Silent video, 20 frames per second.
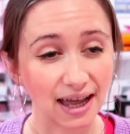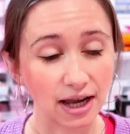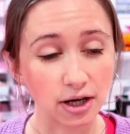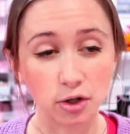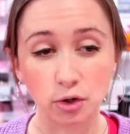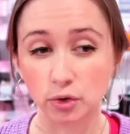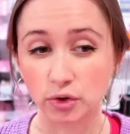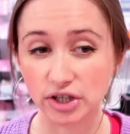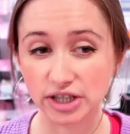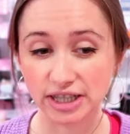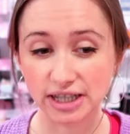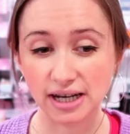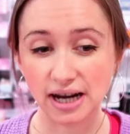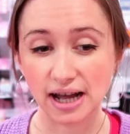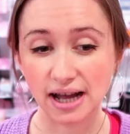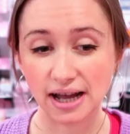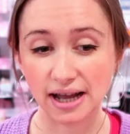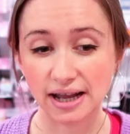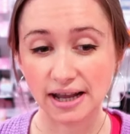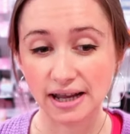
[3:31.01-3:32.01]
And Chris and
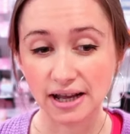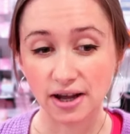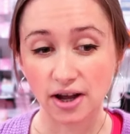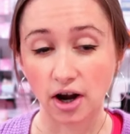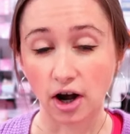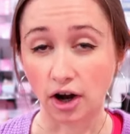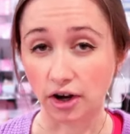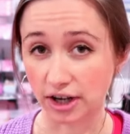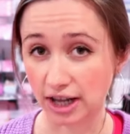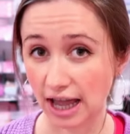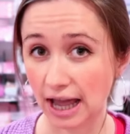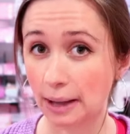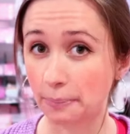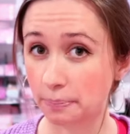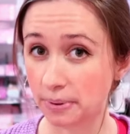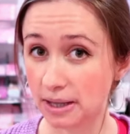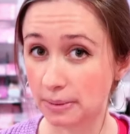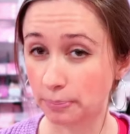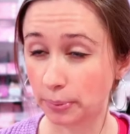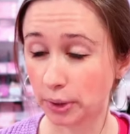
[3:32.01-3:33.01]
I are
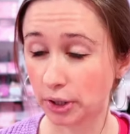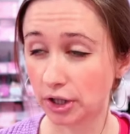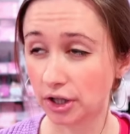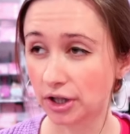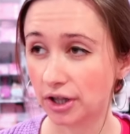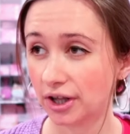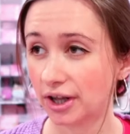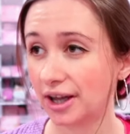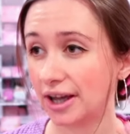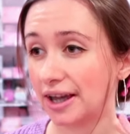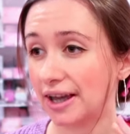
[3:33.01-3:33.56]
cat people.